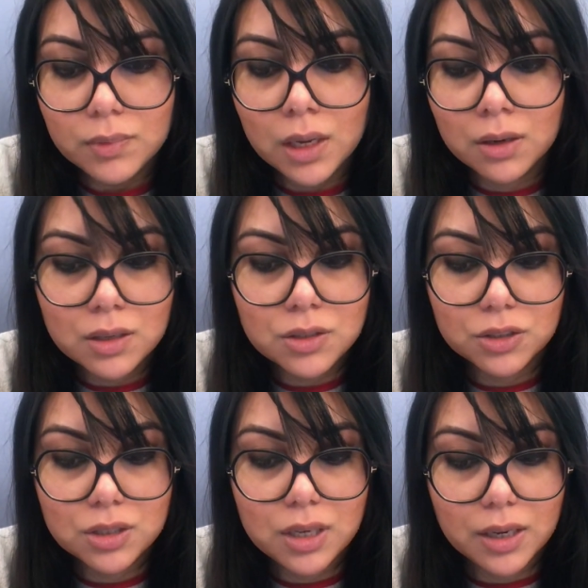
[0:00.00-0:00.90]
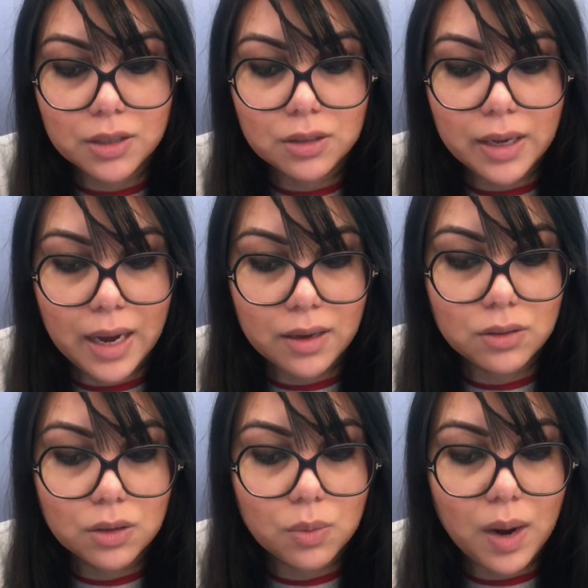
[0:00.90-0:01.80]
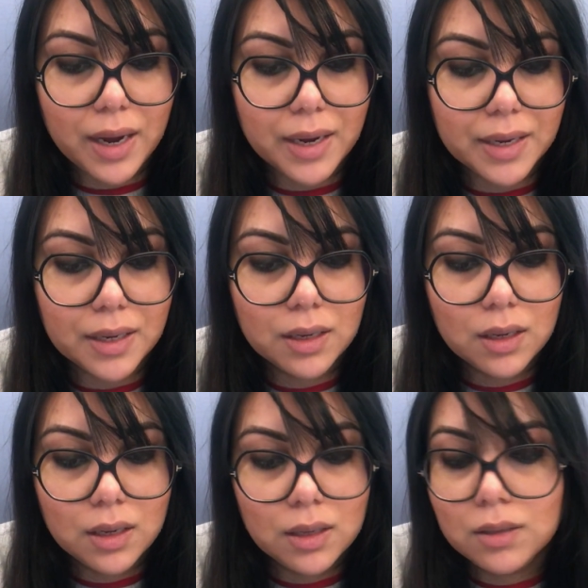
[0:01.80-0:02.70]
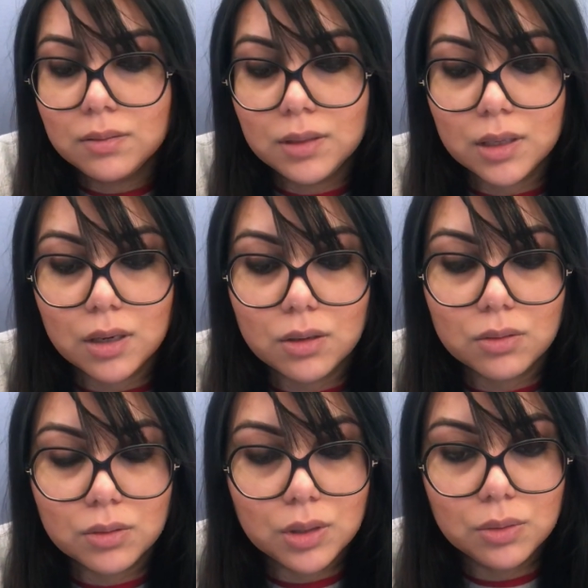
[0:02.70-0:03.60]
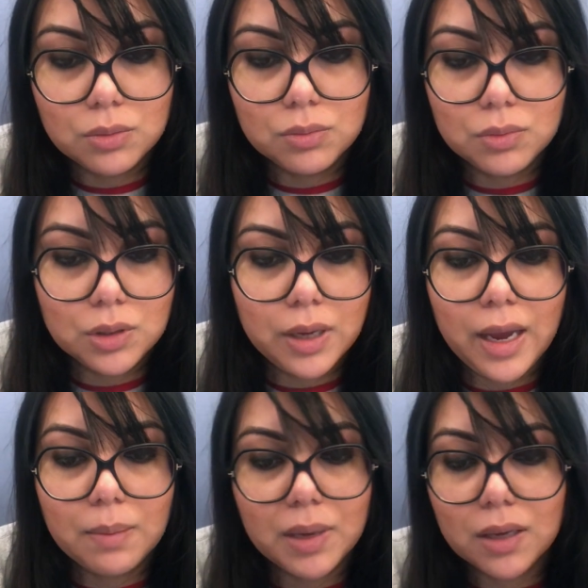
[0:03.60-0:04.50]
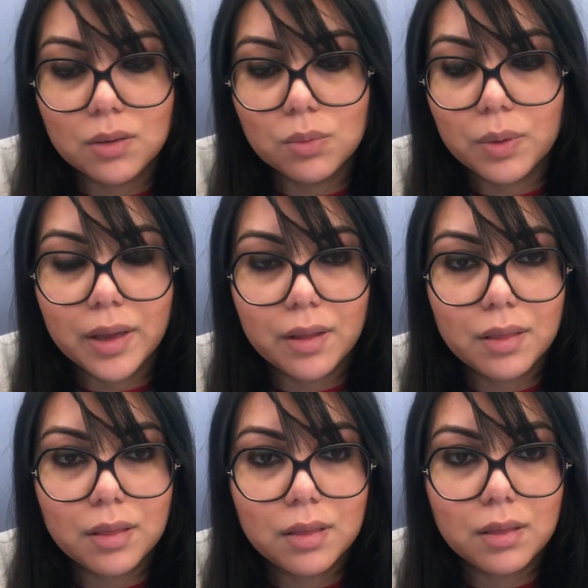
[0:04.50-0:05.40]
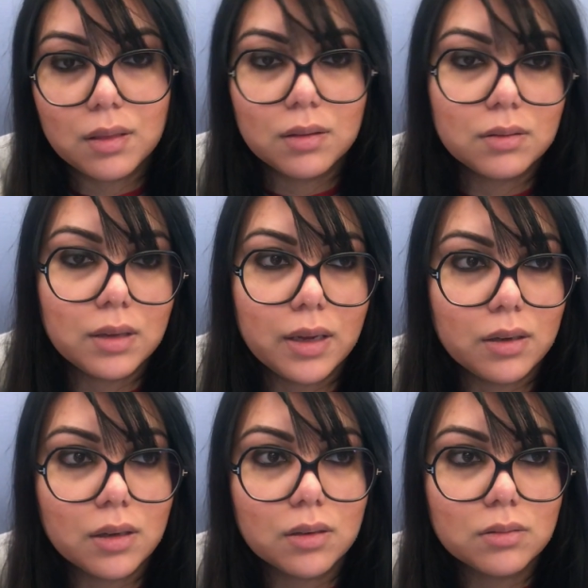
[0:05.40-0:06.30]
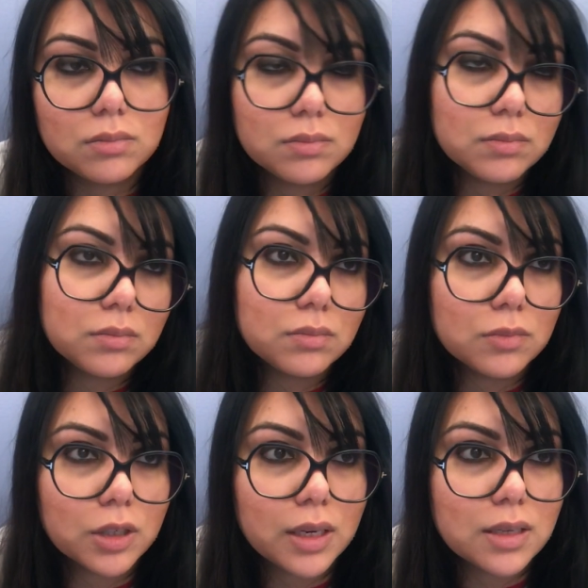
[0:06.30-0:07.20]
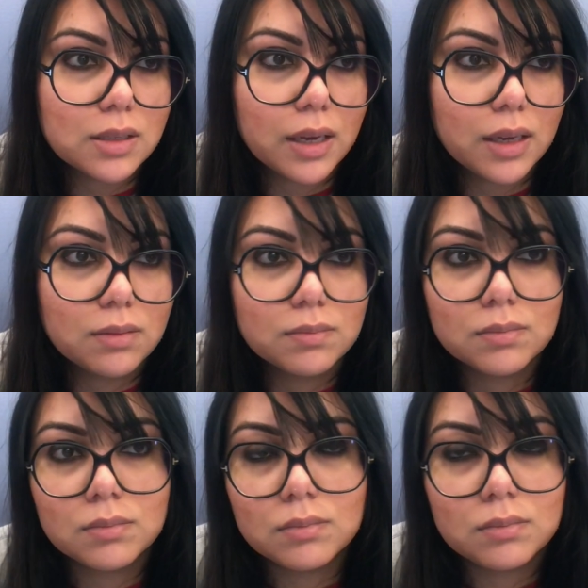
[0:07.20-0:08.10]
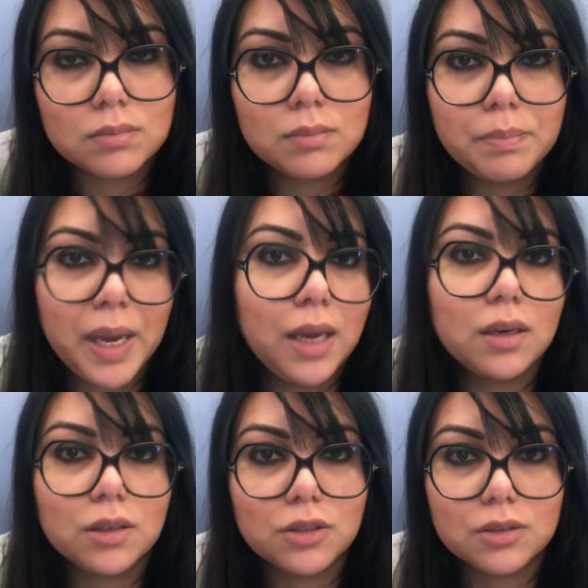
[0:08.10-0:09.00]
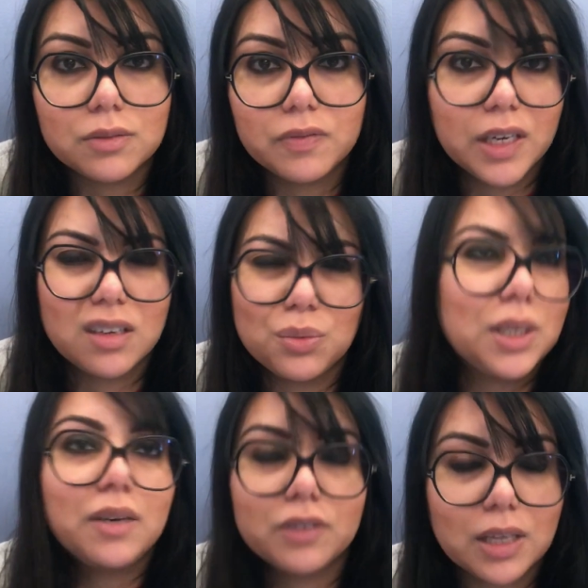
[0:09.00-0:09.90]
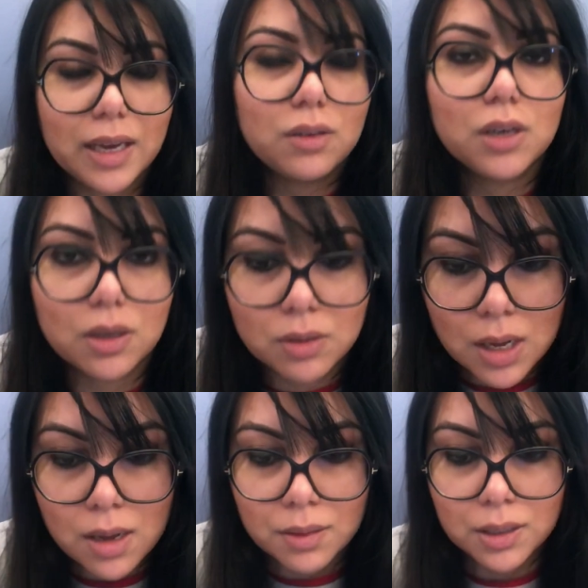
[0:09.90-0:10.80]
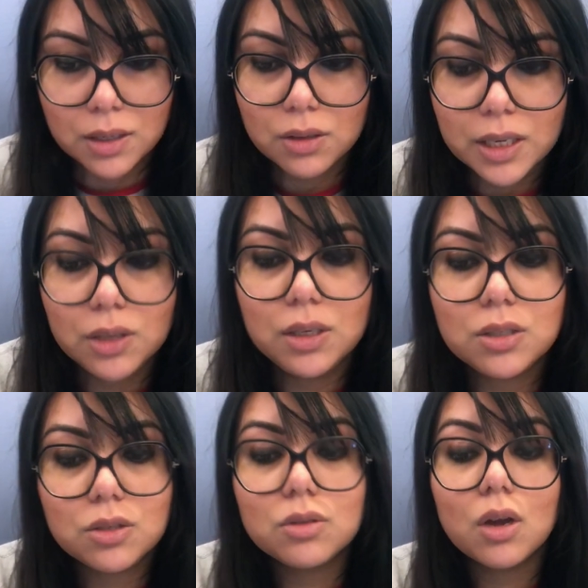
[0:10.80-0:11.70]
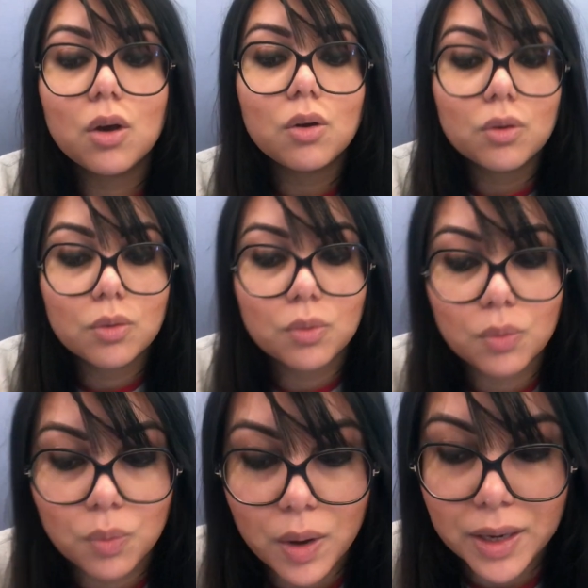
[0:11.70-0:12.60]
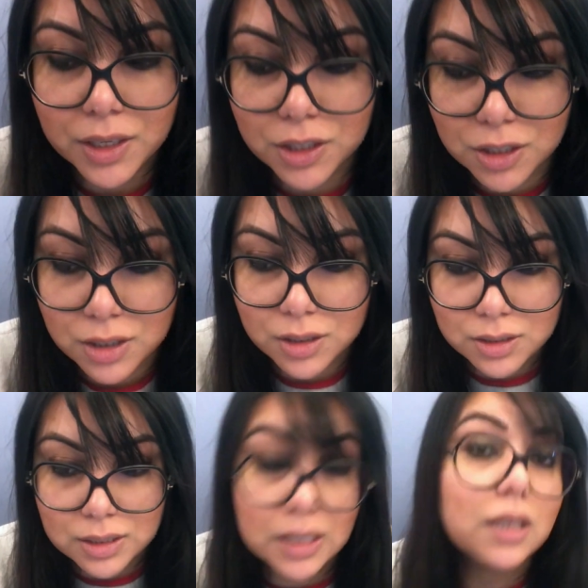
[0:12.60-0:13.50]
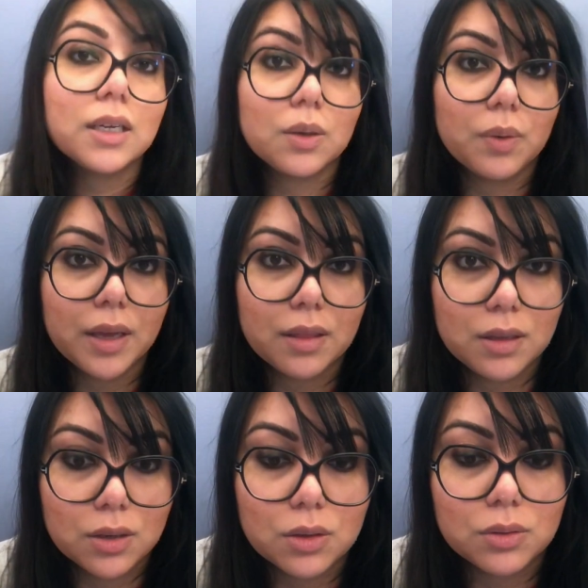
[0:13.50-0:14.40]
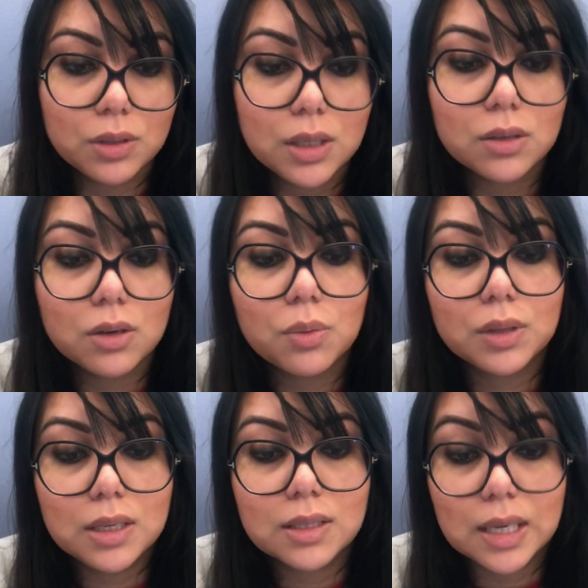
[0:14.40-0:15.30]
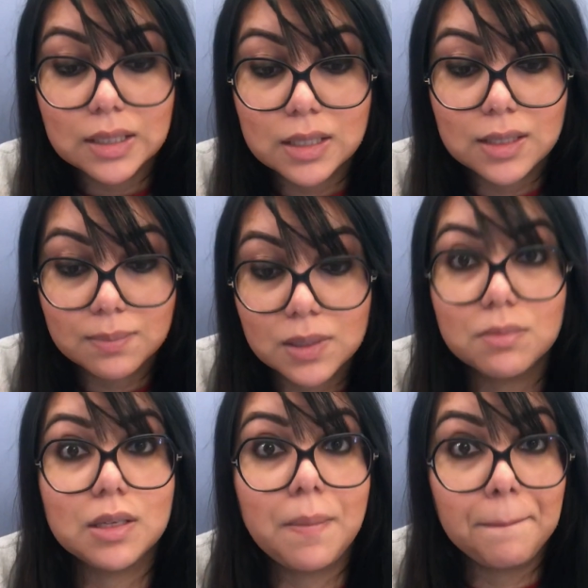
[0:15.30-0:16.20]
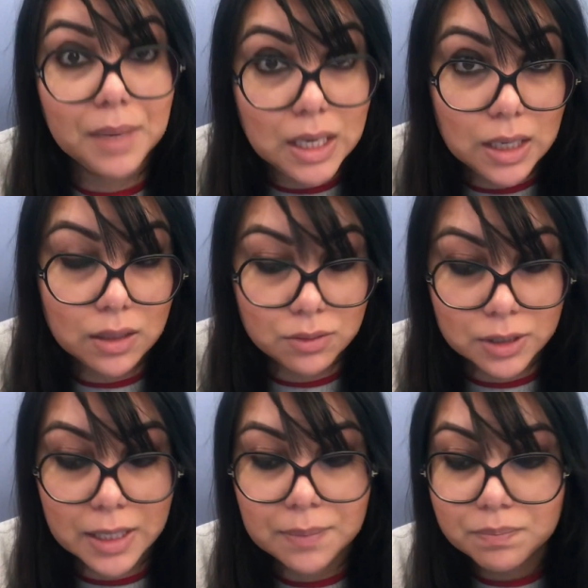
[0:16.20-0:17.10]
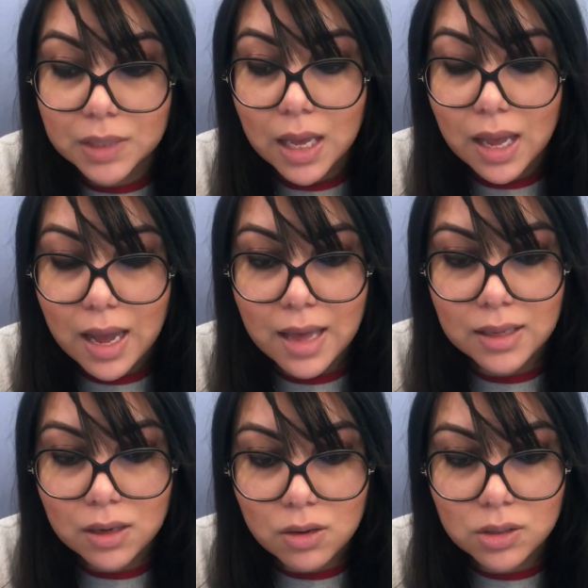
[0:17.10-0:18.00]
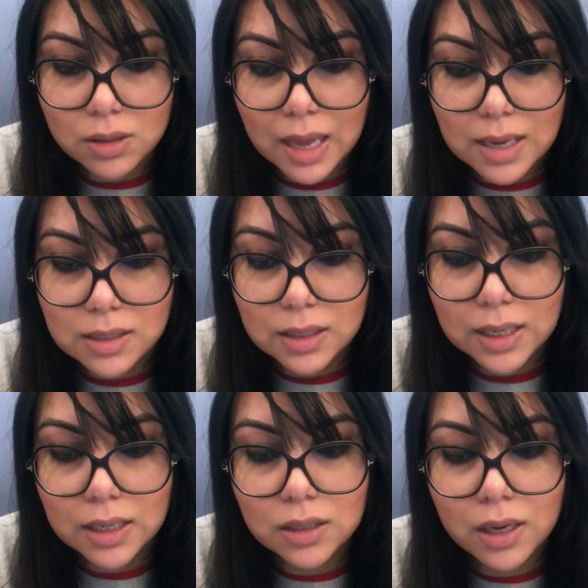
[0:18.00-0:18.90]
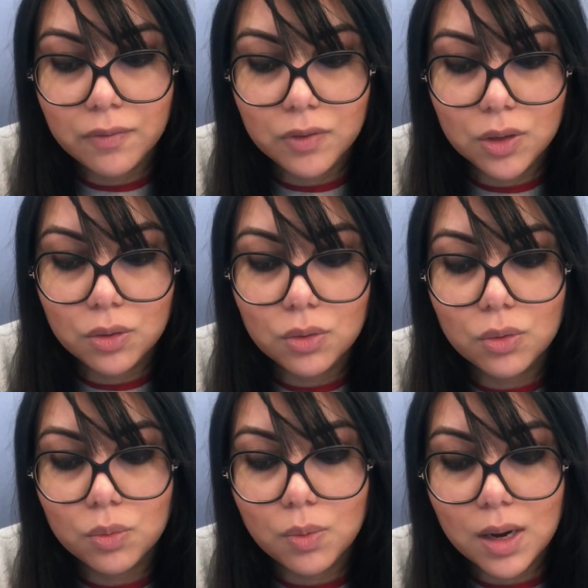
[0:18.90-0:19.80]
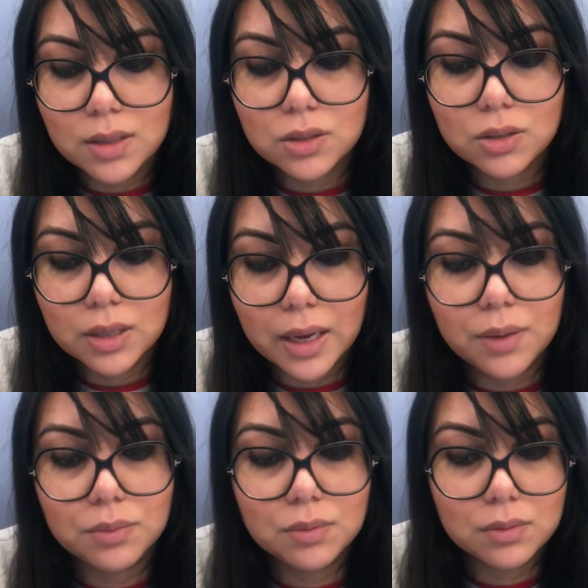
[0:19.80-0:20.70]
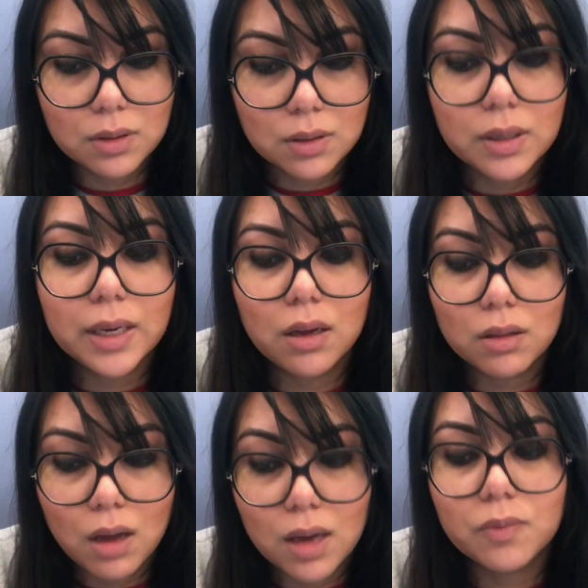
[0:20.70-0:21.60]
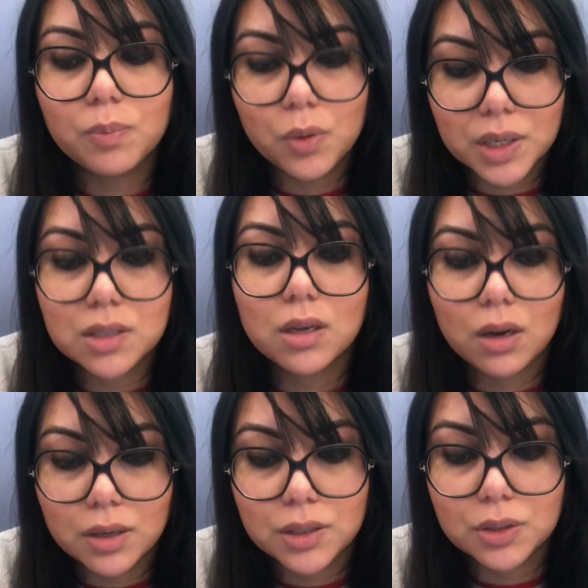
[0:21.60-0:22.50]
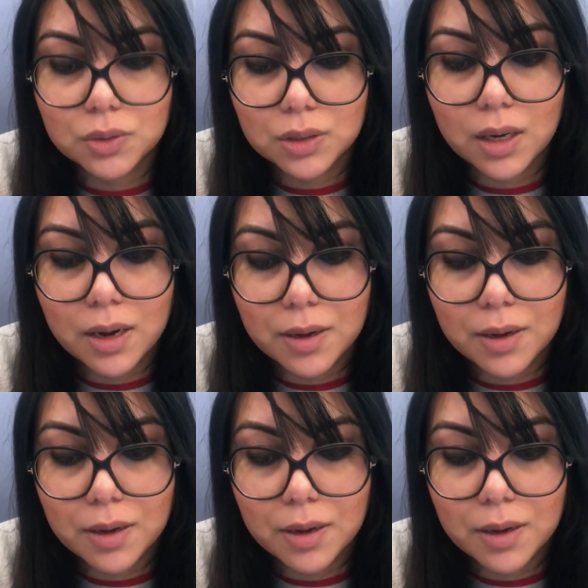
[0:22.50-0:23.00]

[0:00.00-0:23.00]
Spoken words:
or else you're stuck. You're like, I don't know why, you came in with, I don't know, what can I say? Pain in your finger, whatever. Like, I don't know. Like you need to know what you're dealing with. You need to know what these signs and symptoms mean, right? And then also lastly, if you want to get like a lot of points on your